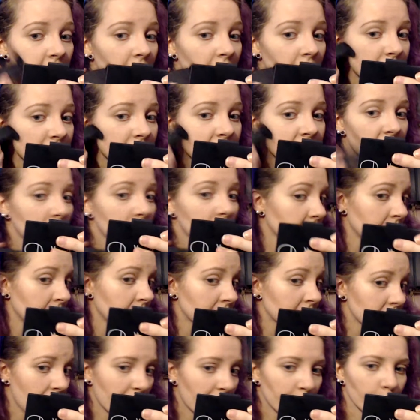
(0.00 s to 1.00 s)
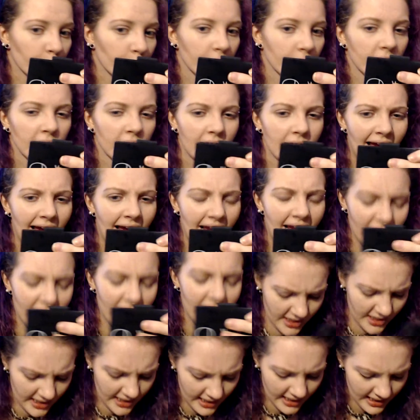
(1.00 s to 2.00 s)
unless something is like really
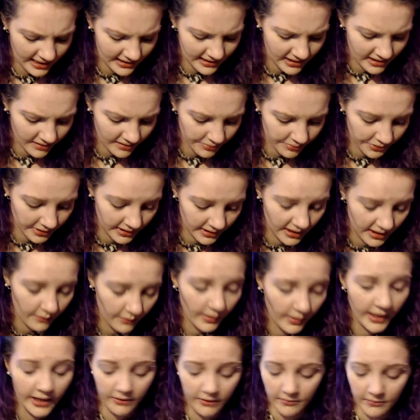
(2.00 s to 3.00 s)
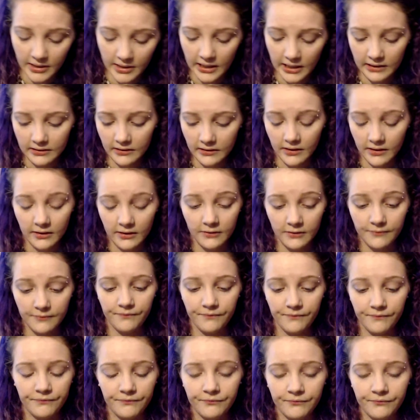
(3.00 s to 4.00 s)
ashy, it ends up looking that way on me, so.